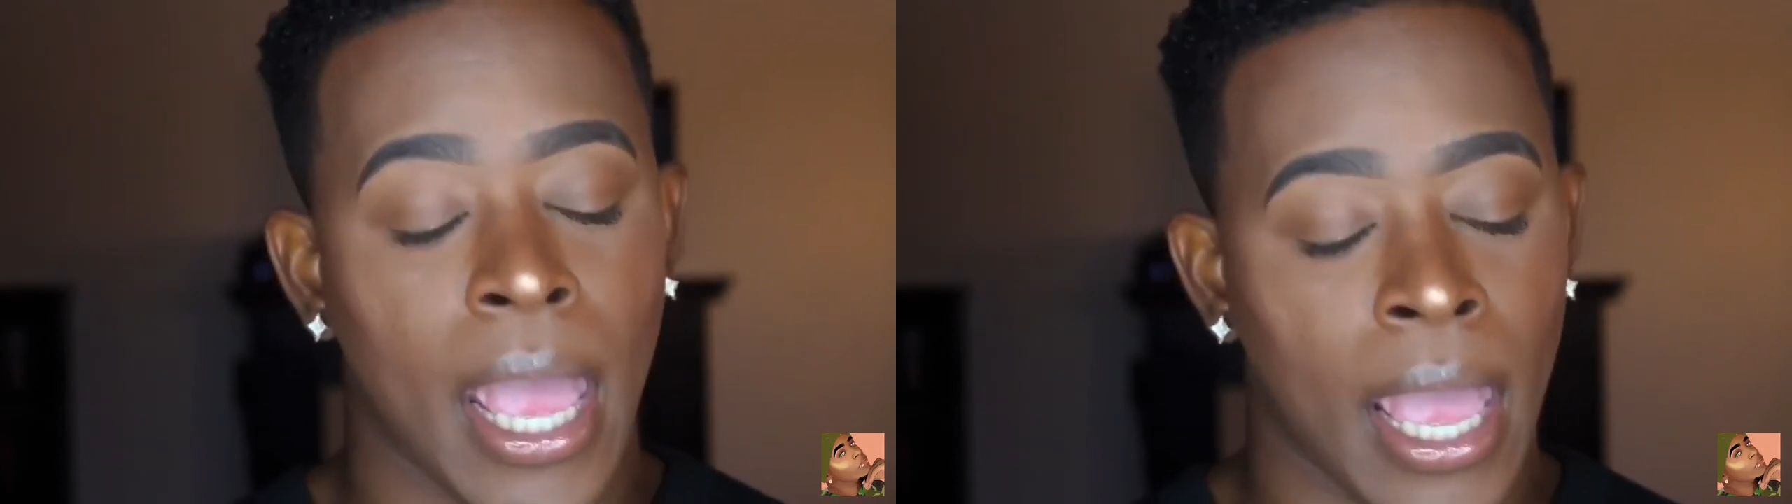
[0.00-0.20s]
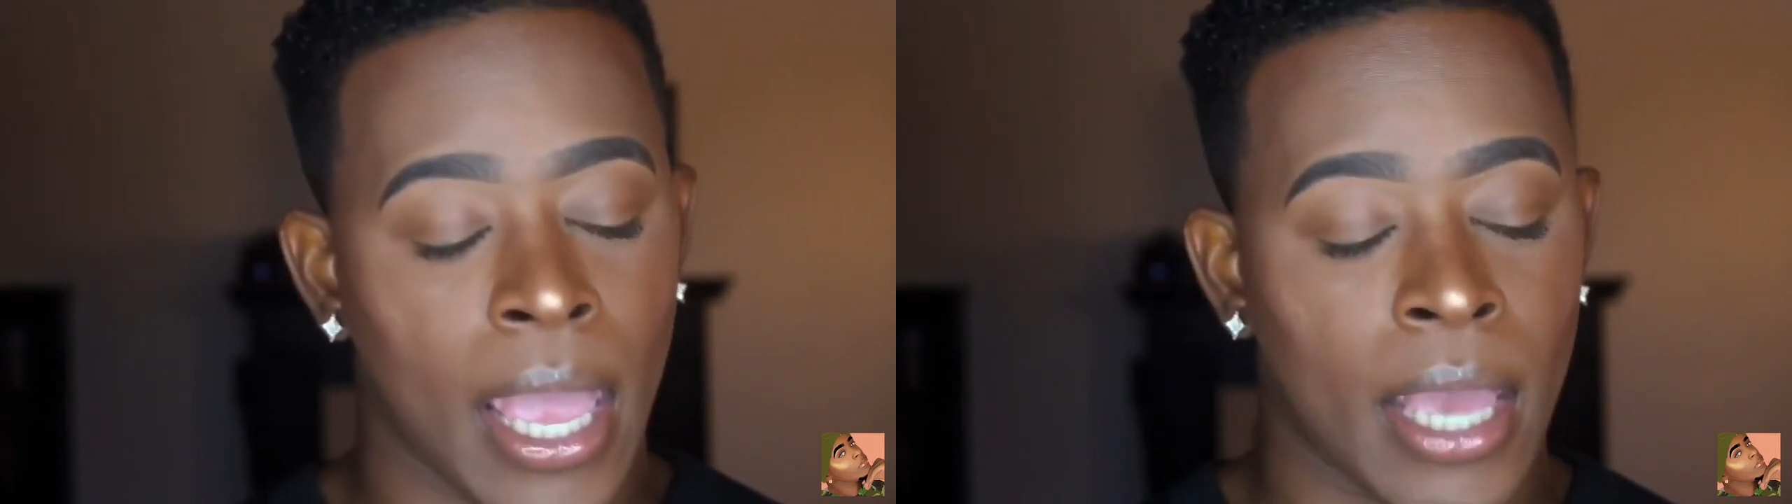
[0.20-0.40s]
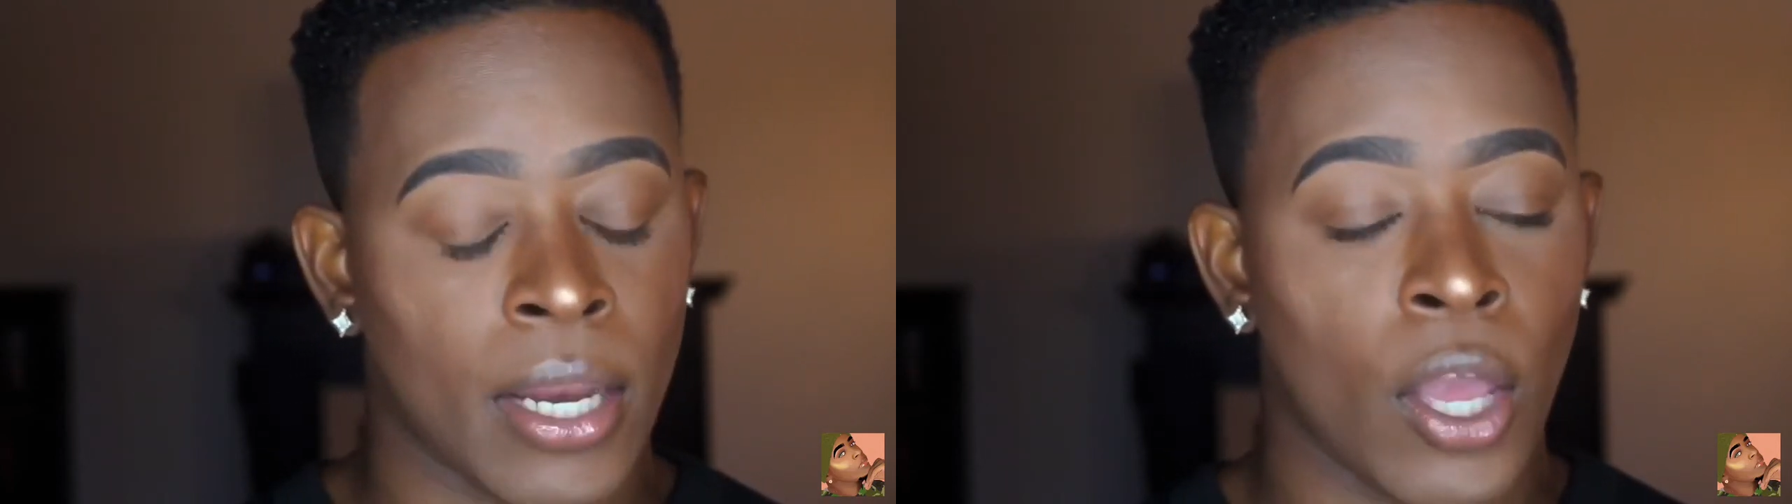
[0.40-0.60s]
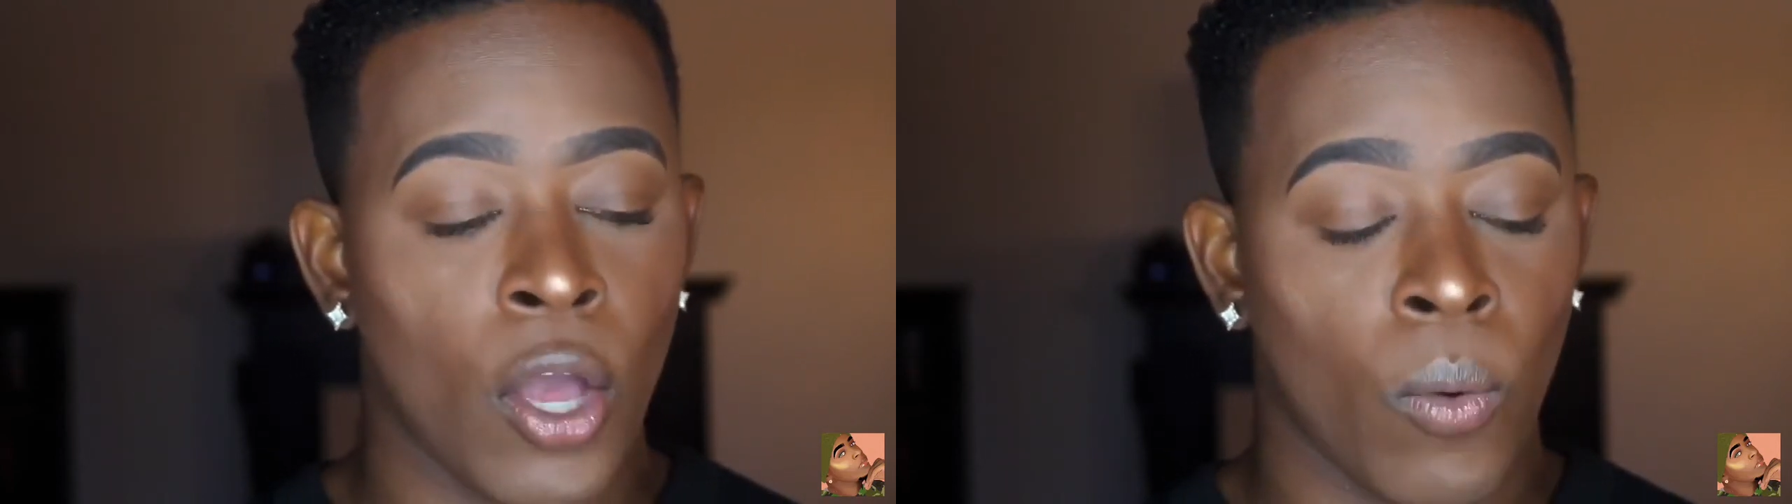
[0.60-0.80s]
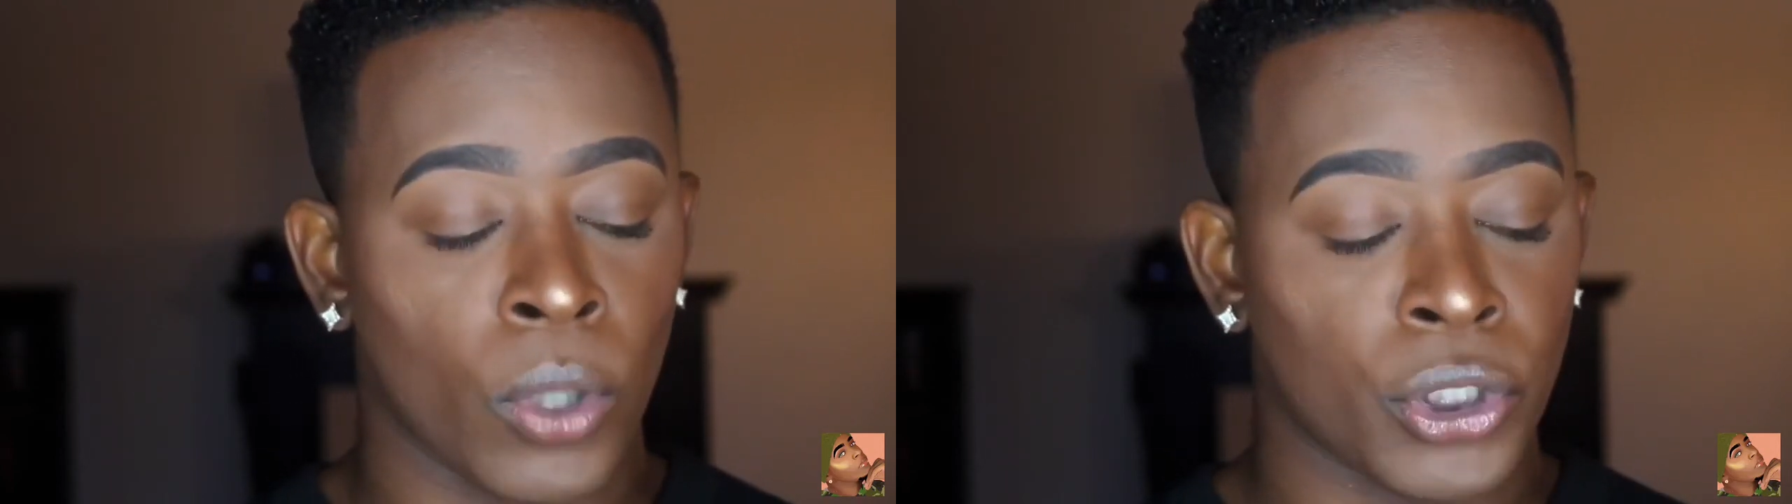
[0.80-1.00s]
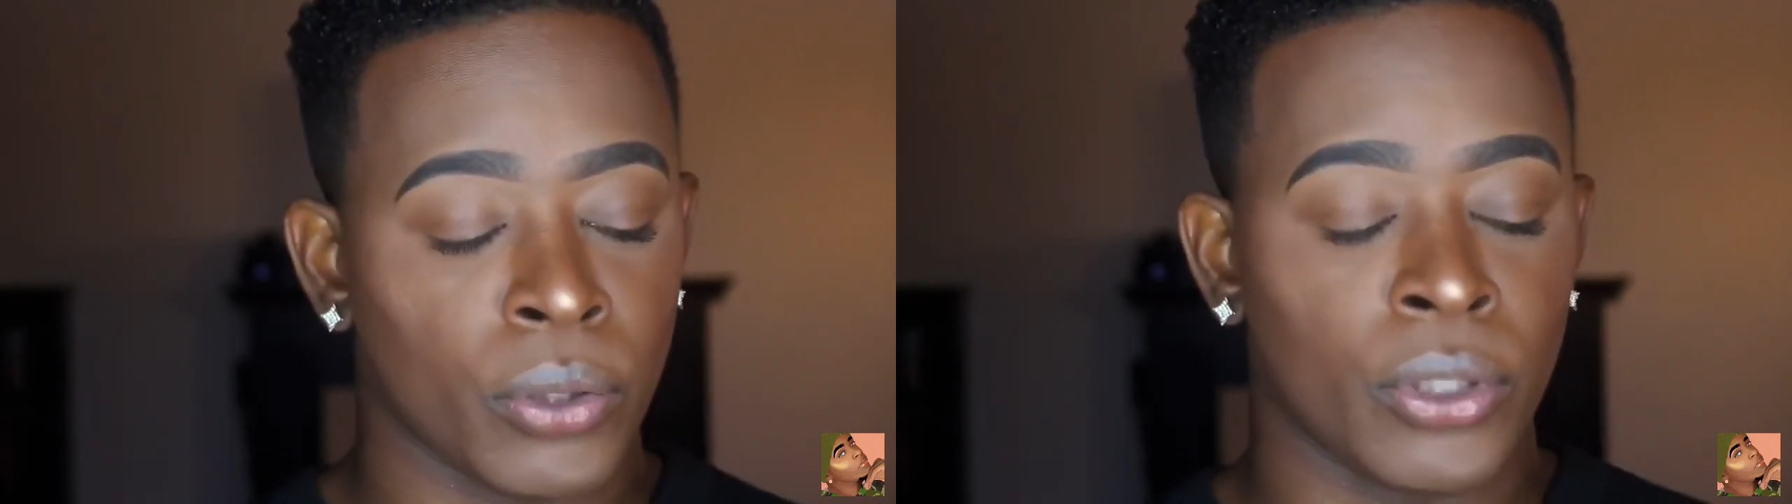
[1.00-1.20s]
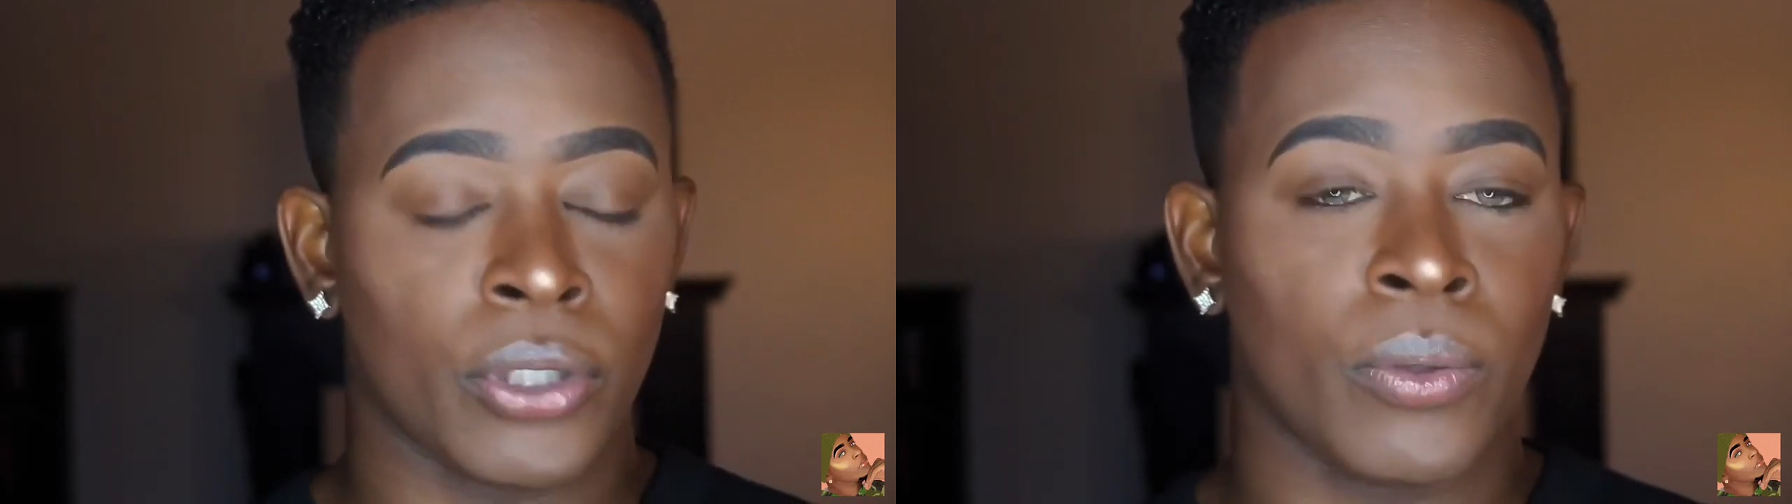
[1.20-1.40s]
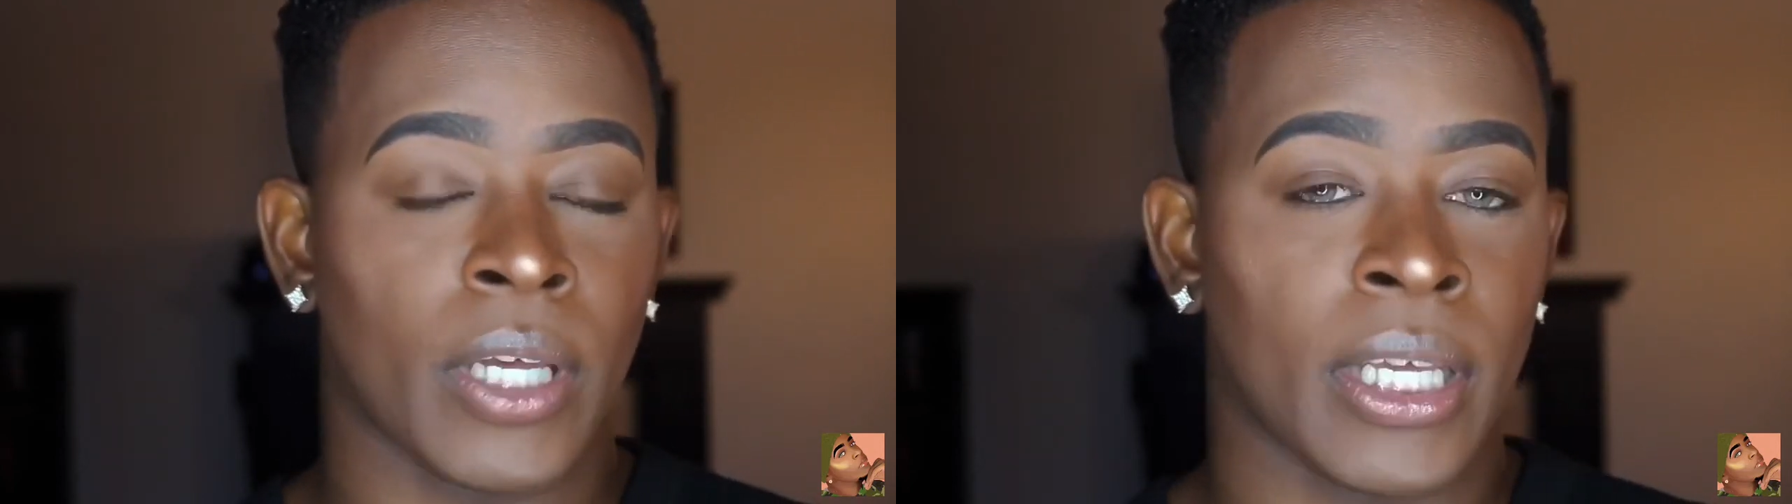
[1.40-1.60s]
And what you'll
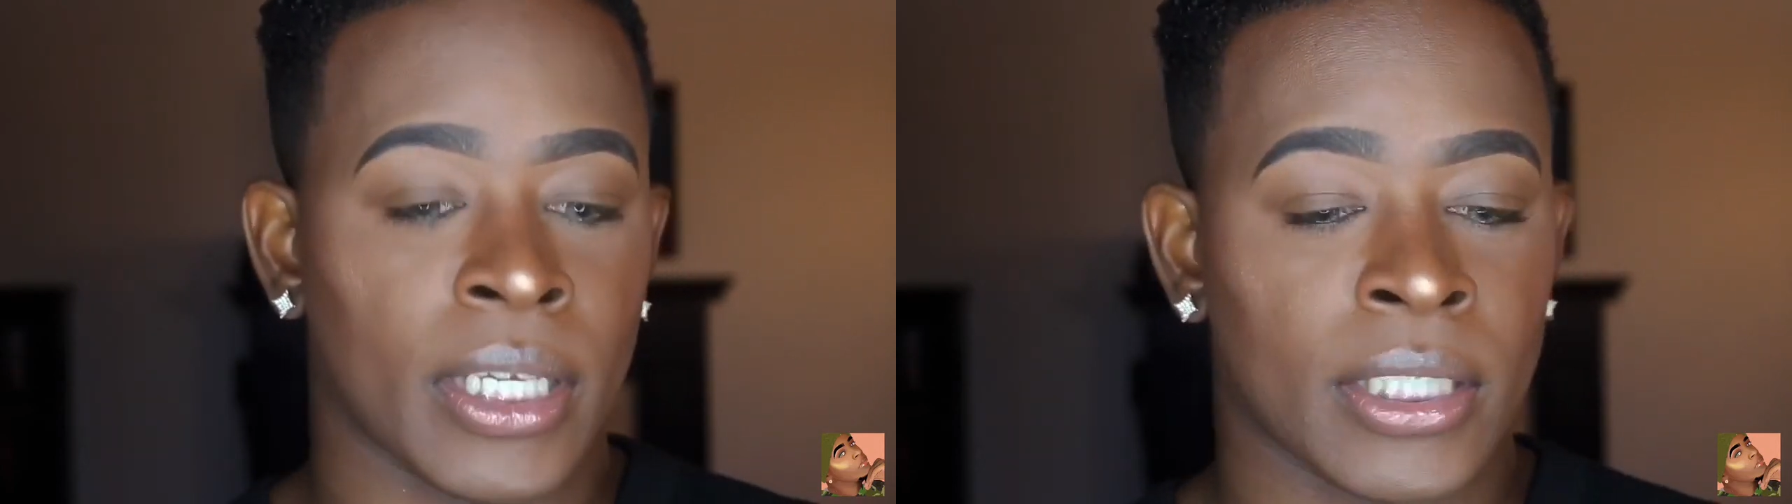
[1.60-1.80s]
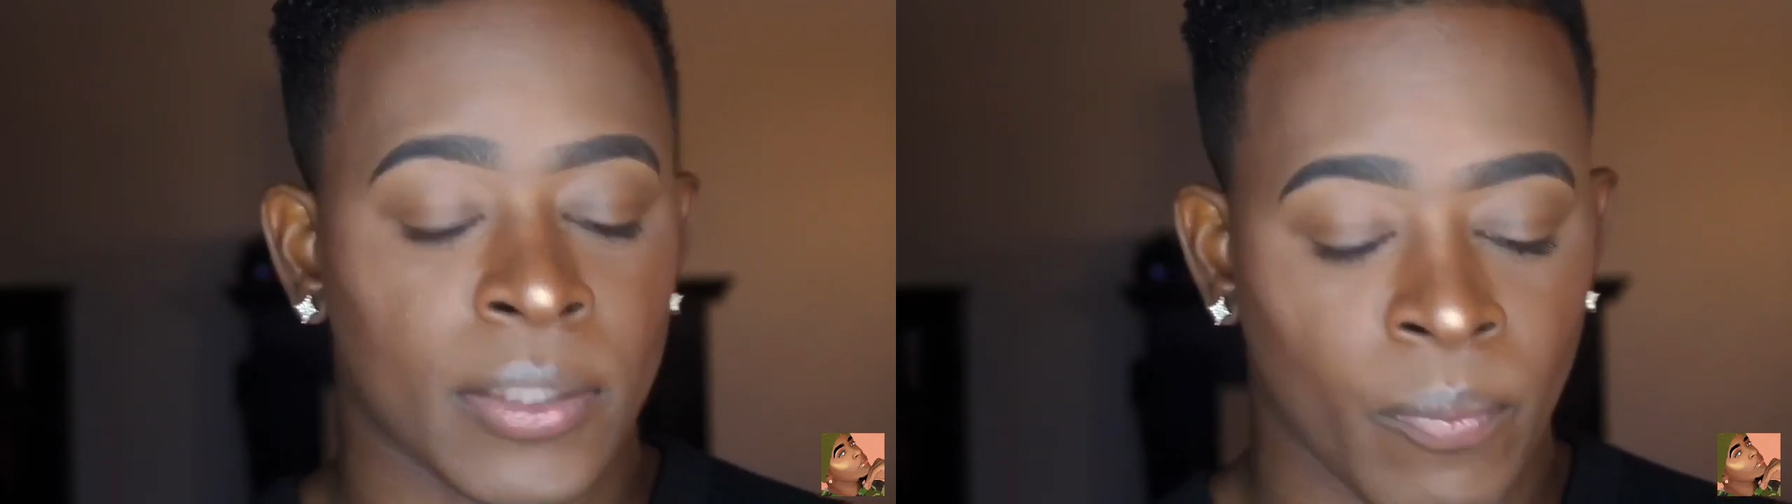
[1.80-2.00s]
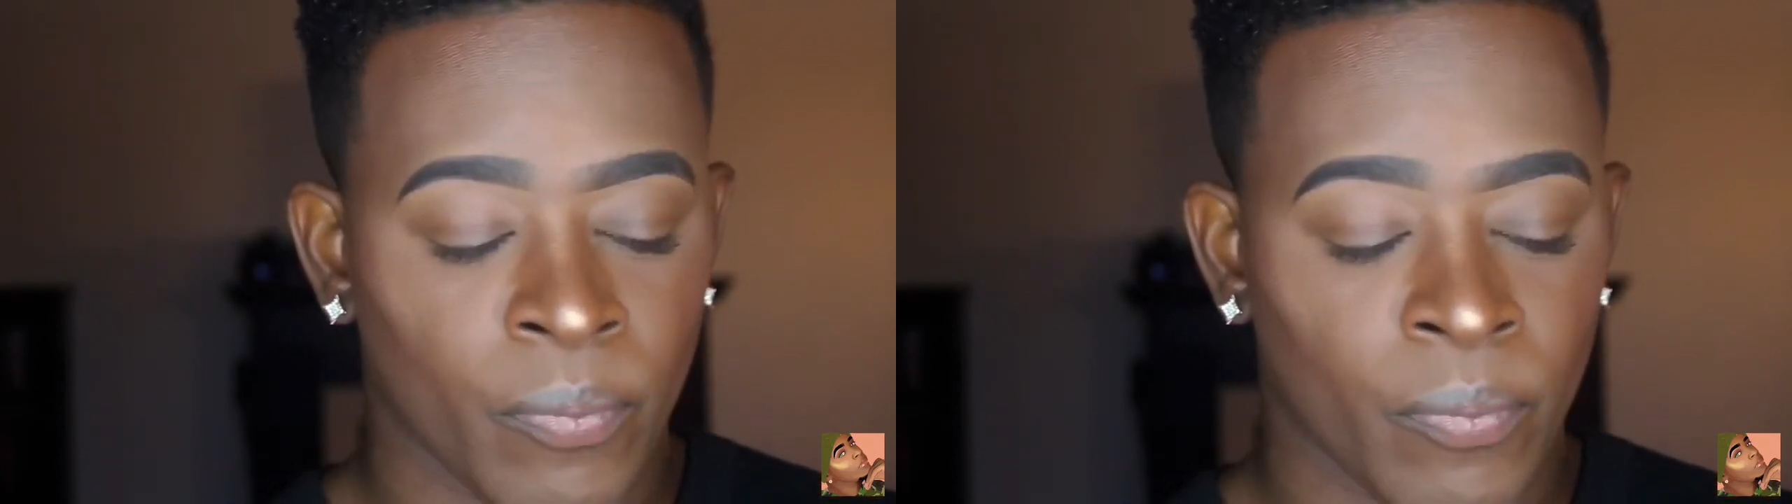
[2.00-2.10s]
do is,